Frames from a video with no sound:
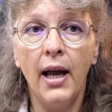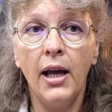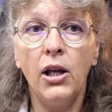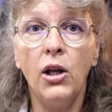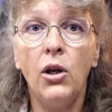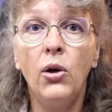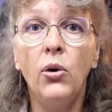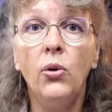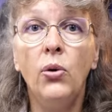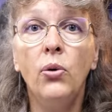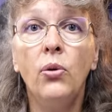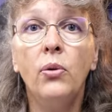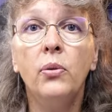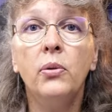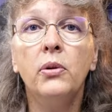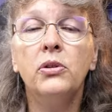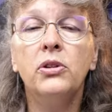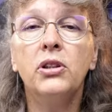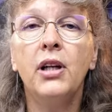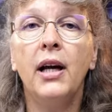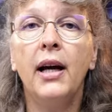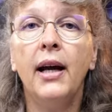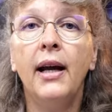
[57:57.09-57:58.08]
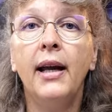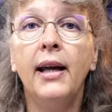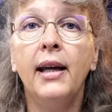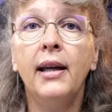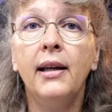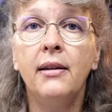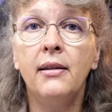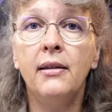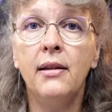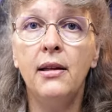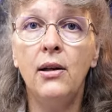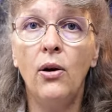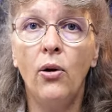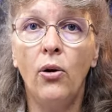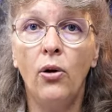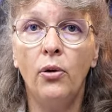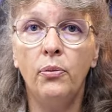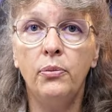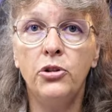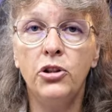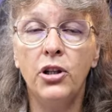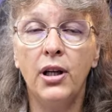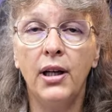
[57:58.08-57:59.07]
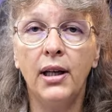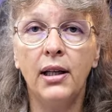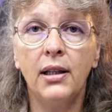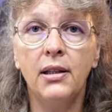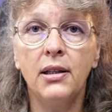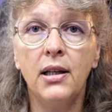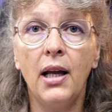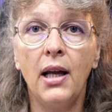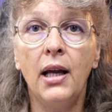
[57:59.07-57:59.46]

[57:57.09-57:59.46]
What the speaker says: You will take the object